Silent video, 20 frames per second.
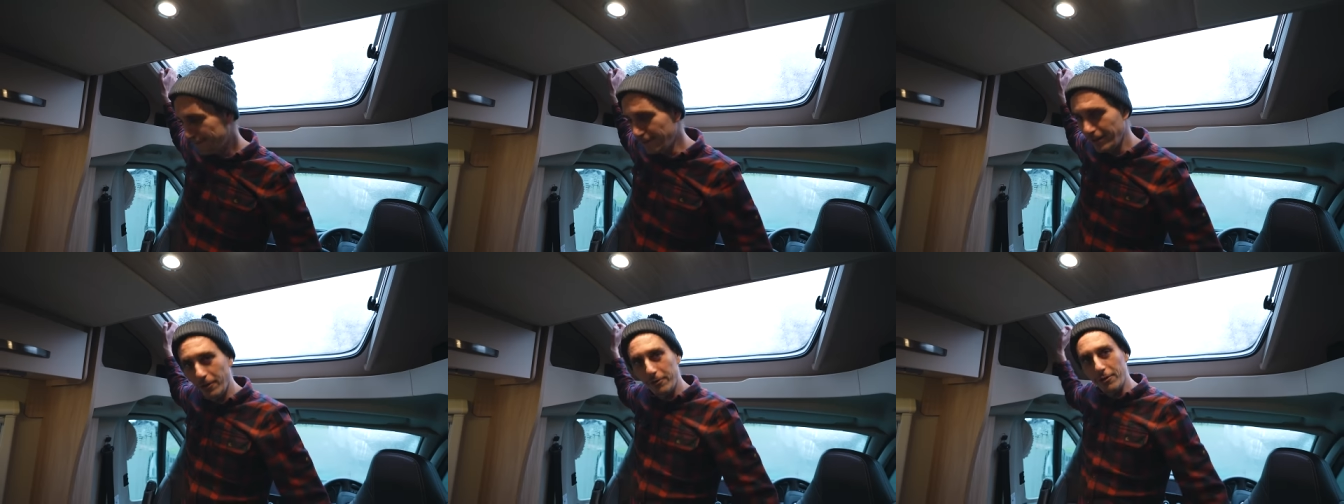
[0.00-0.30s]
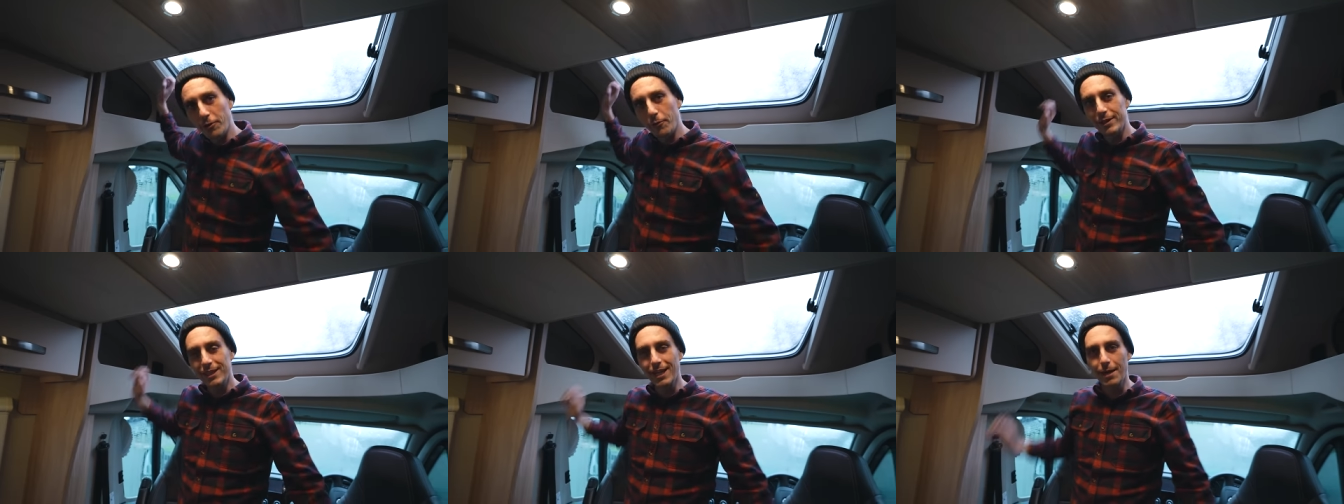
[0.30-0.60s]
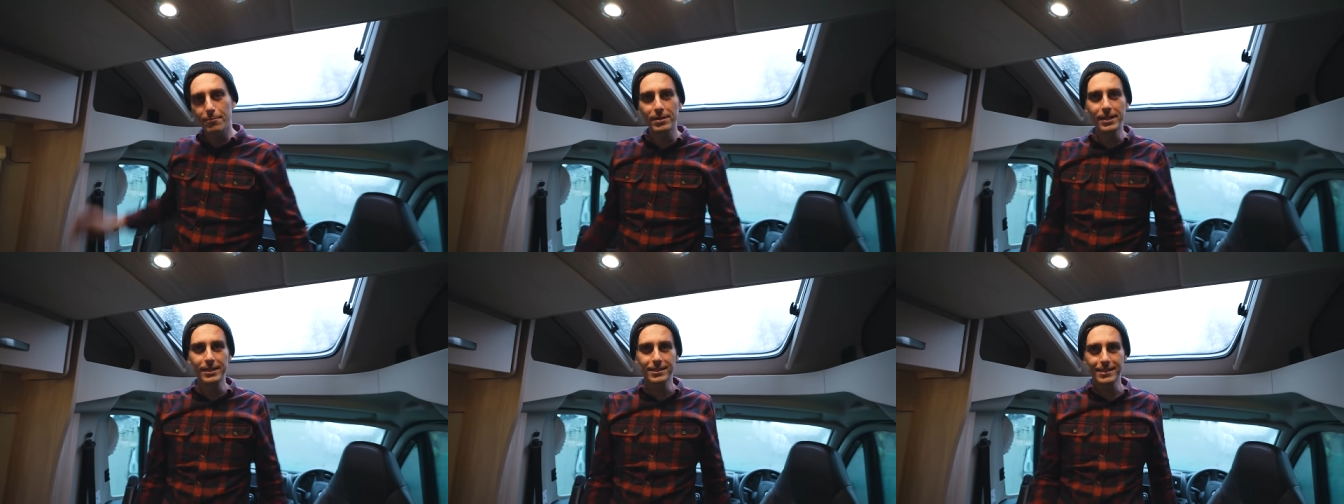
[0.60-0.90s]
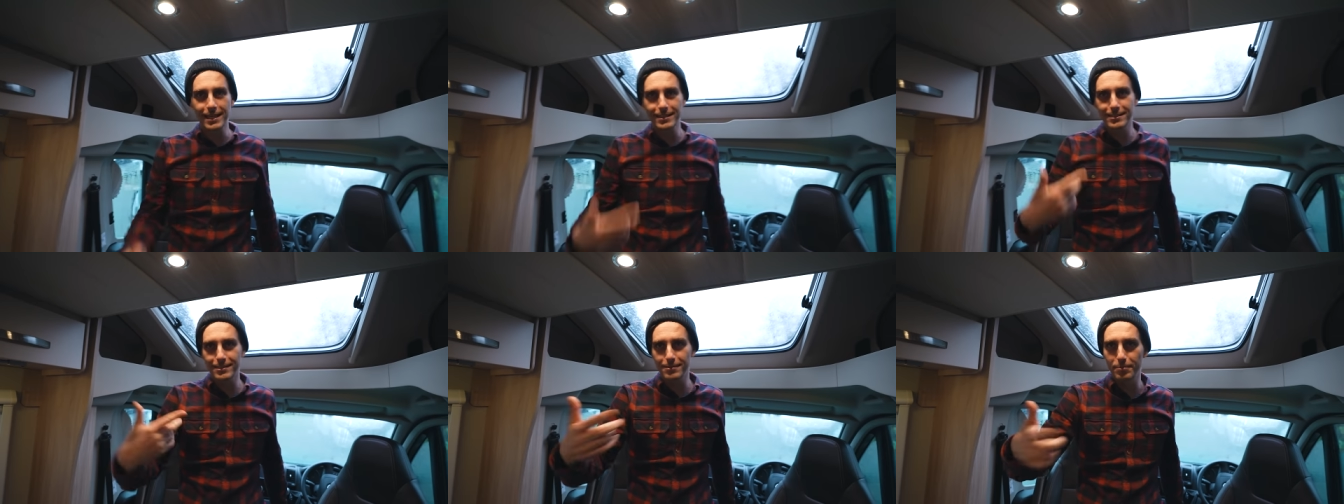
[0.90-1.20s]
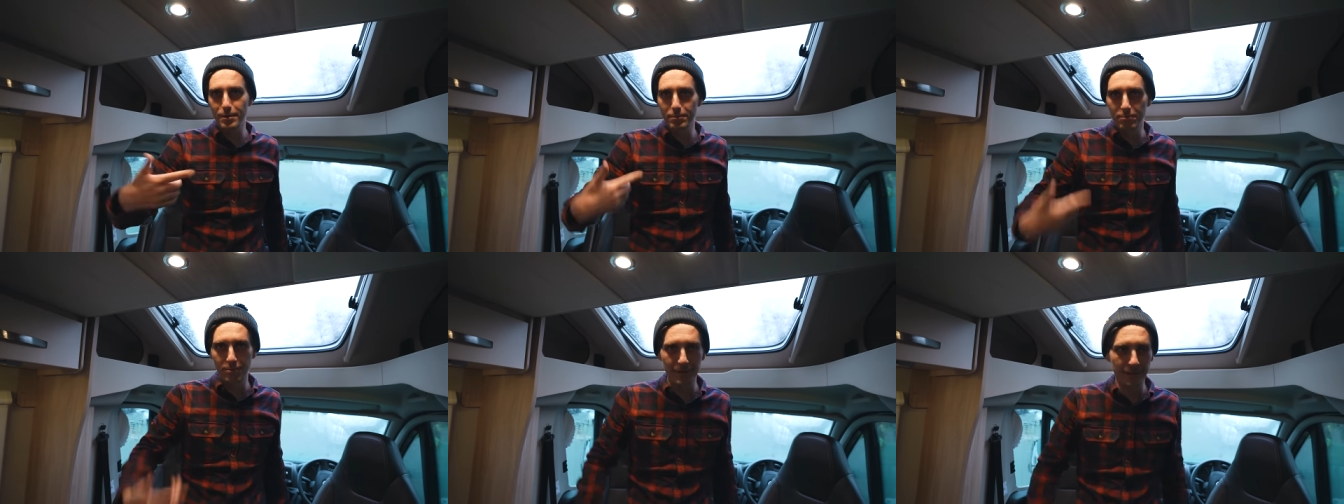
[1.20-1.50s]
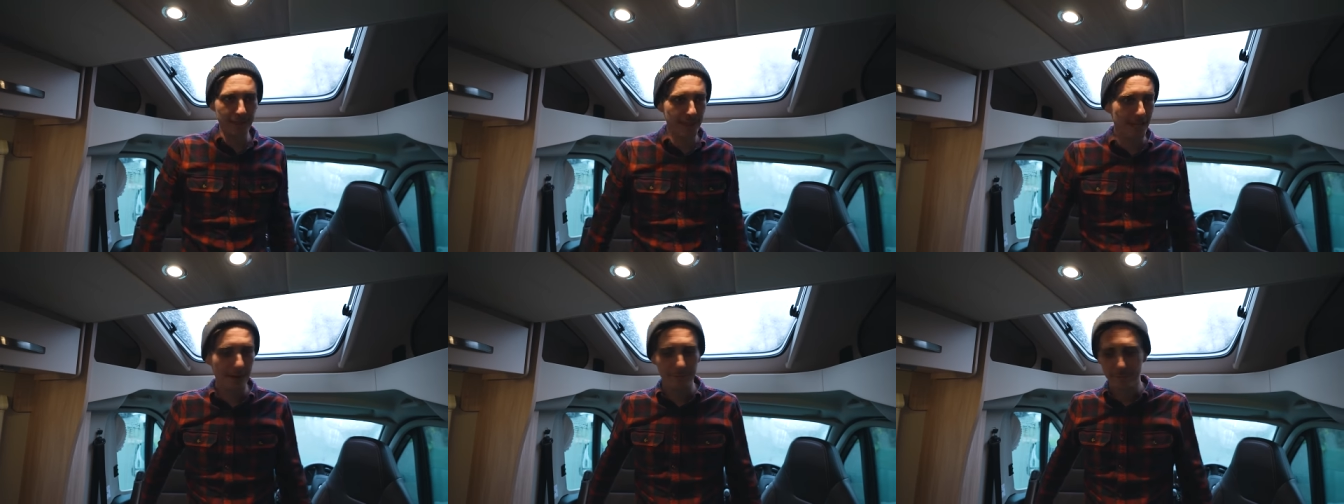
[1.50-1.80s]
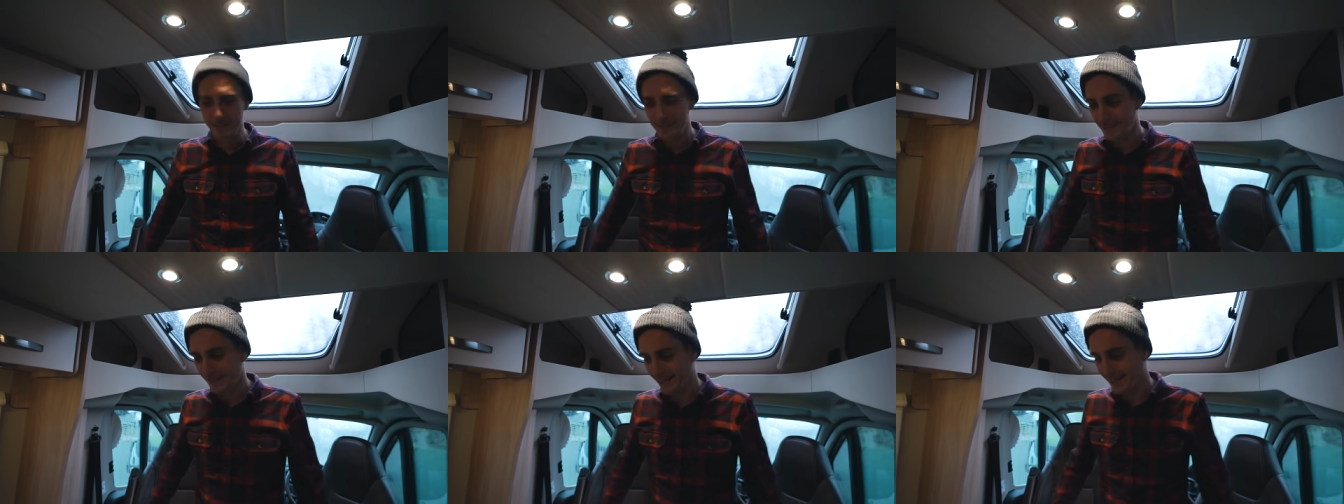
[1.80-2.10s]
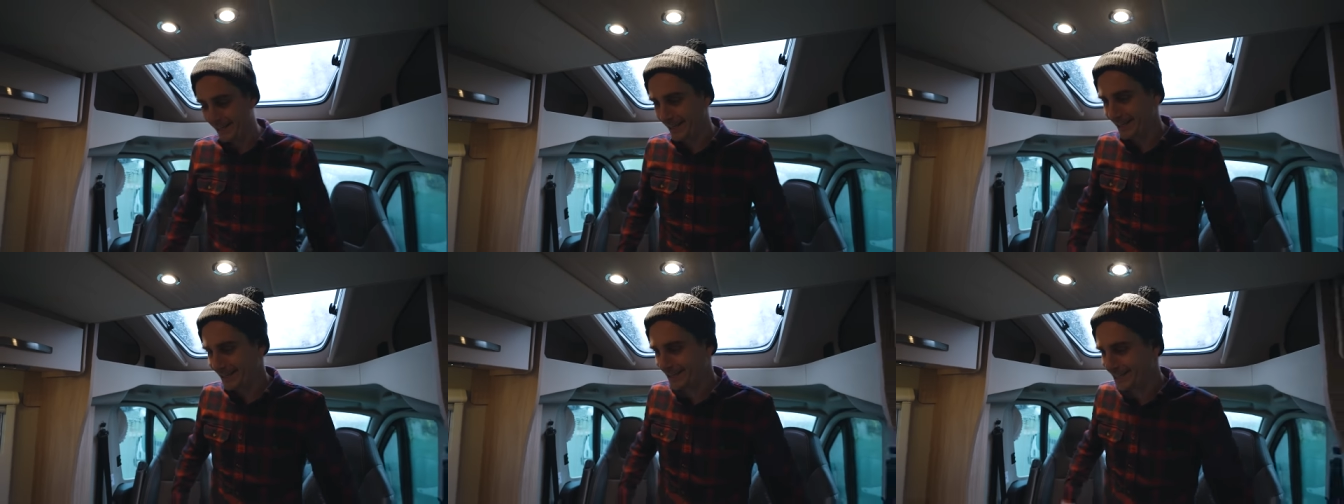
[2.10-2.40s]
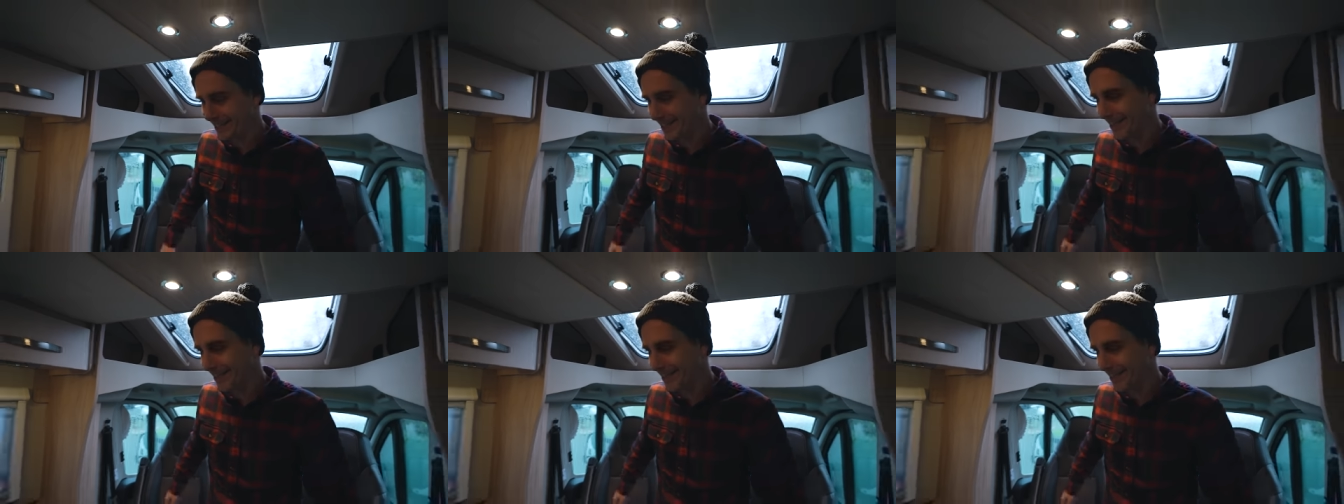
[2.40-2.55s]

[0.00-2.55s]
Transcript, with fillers: You don't know what that means. Ask the people in the comments, I guess.